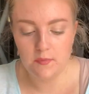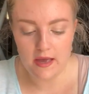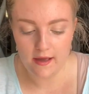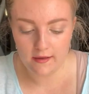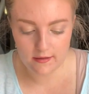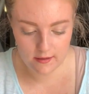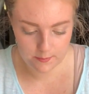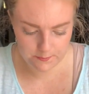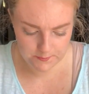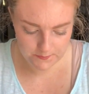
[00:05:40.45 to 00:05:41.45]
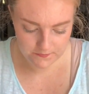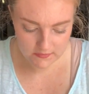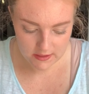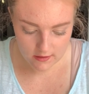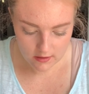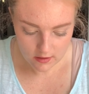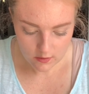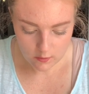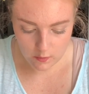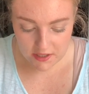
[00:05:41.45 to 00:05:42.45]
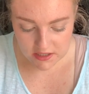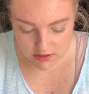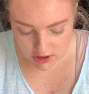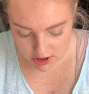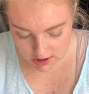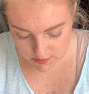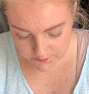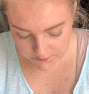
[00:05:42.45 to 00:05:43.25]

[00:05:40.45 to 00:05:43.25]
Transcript: back, which